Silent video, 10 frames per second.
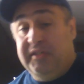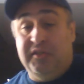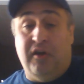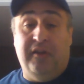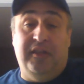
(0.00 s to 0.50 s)

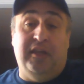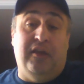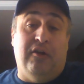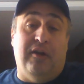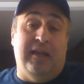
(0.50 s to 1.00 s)
start of the
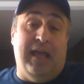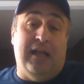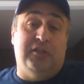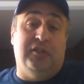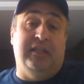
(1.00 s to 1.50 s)
year and
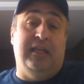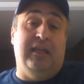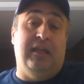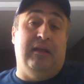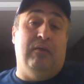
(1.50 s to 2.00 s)

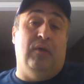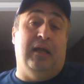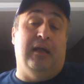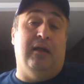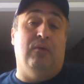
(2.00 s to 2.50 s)
actually
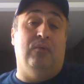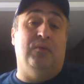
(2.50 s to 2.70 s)
uh,